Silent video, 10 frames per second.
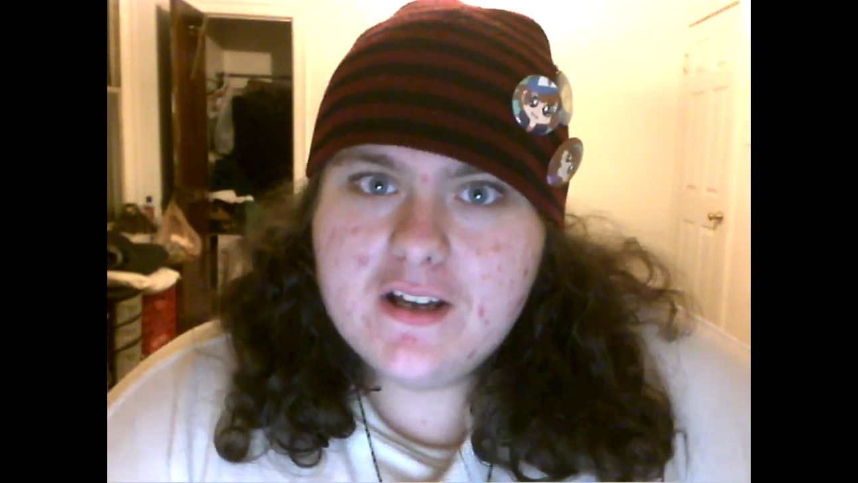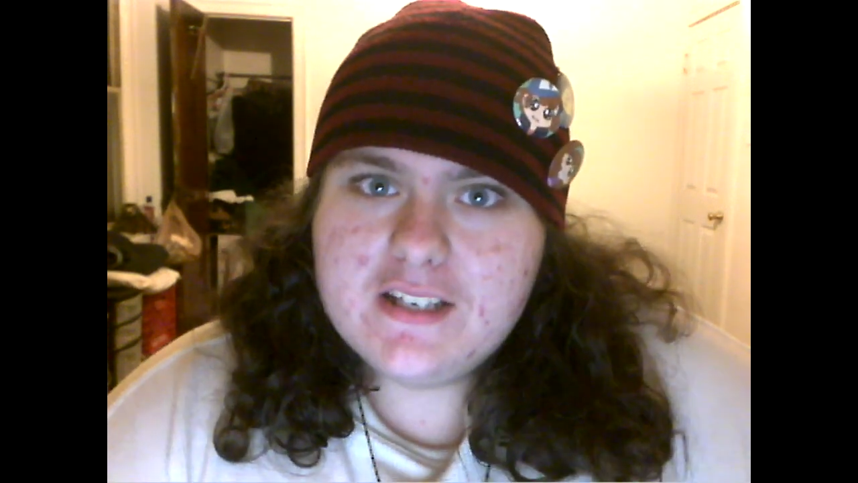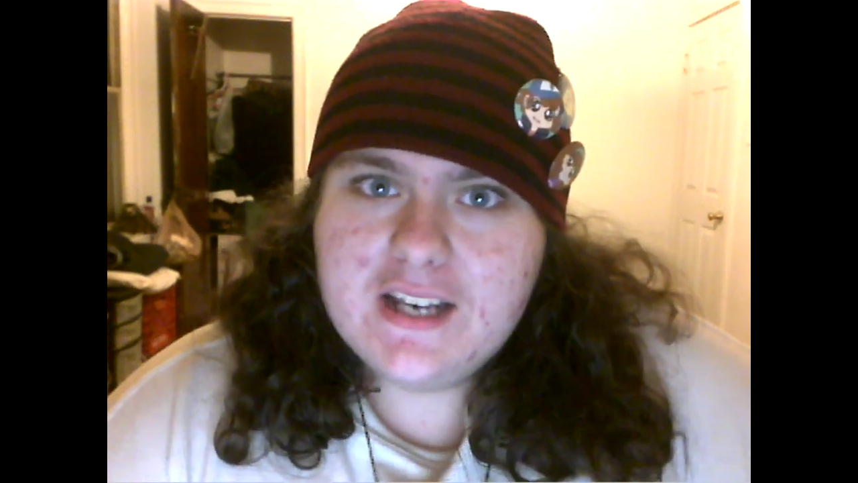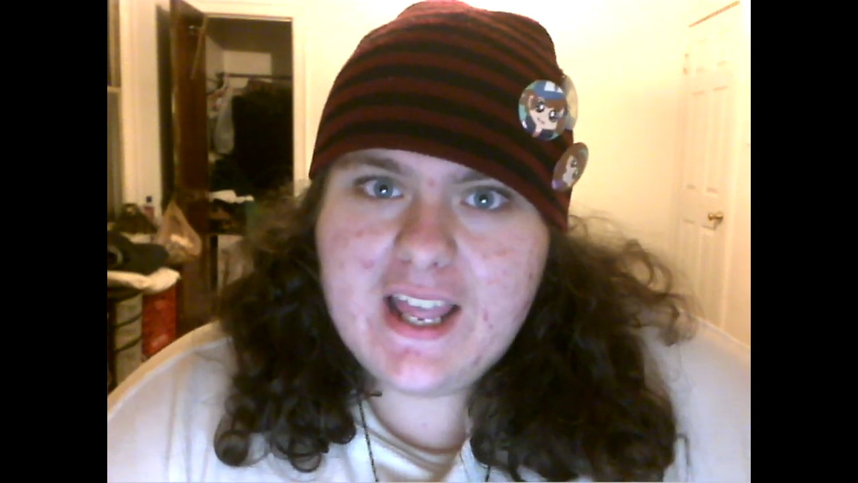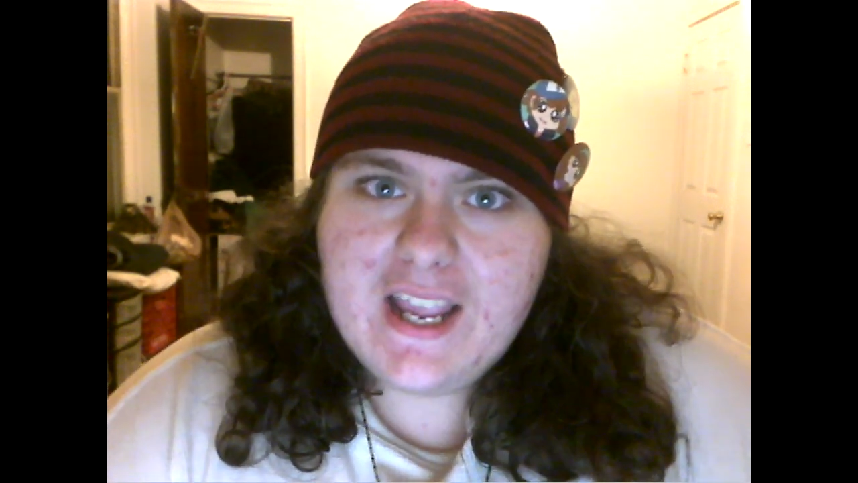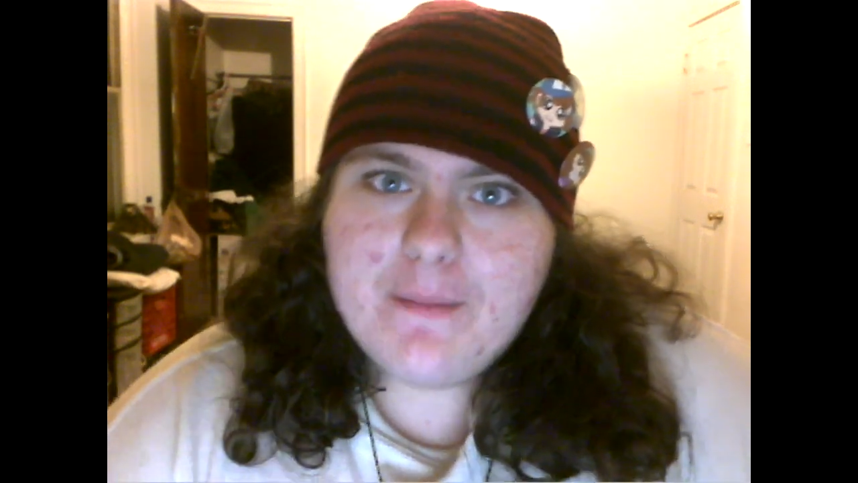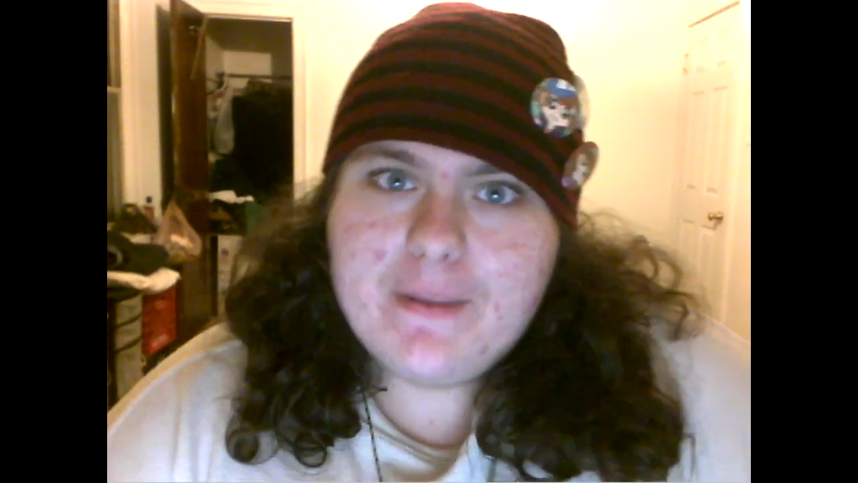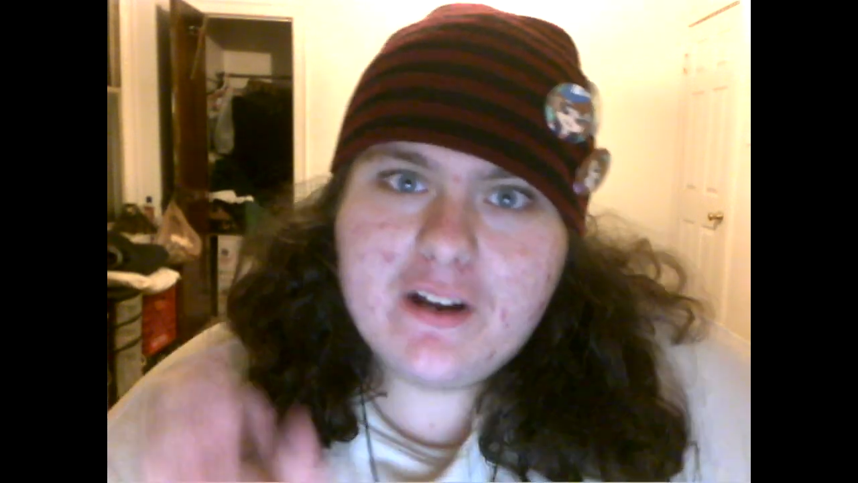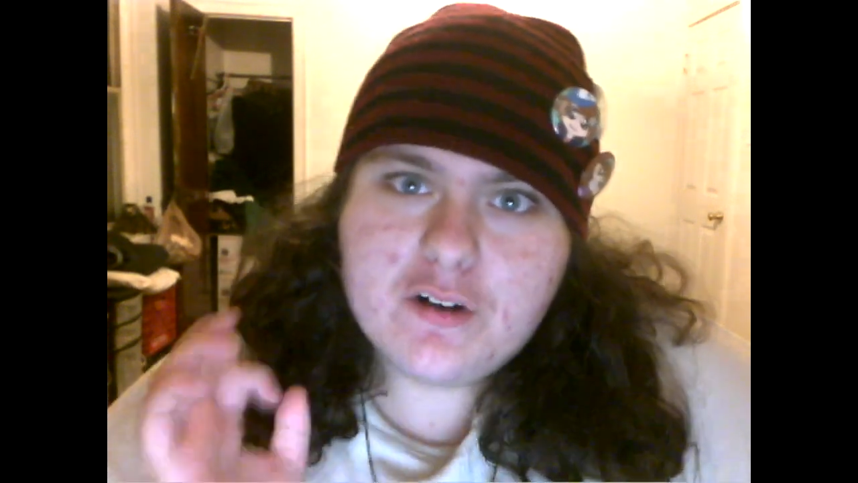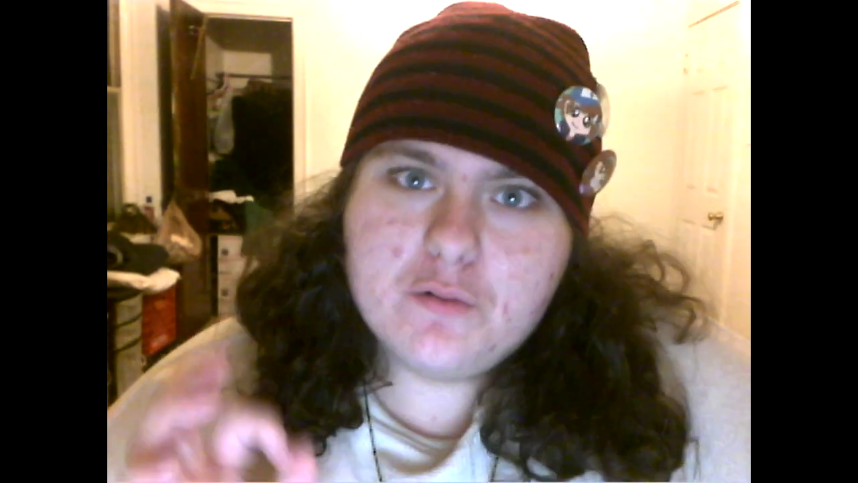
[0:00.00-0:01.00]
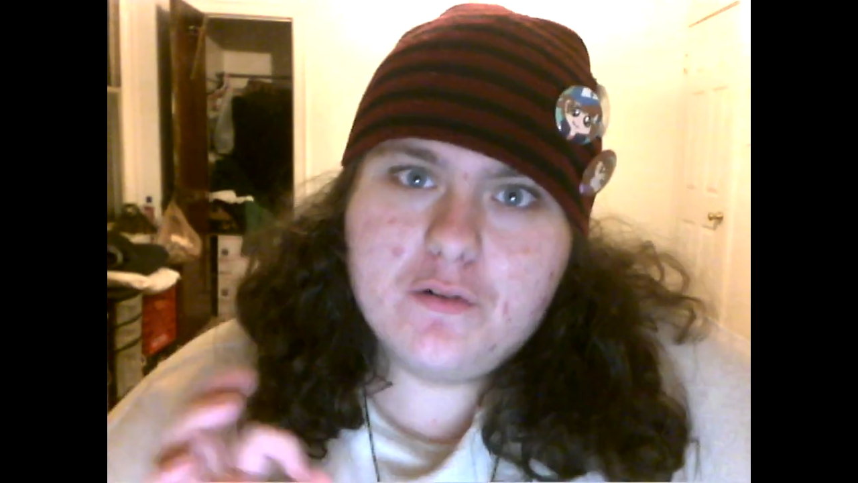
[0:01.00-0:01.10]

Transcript: Today I'm here to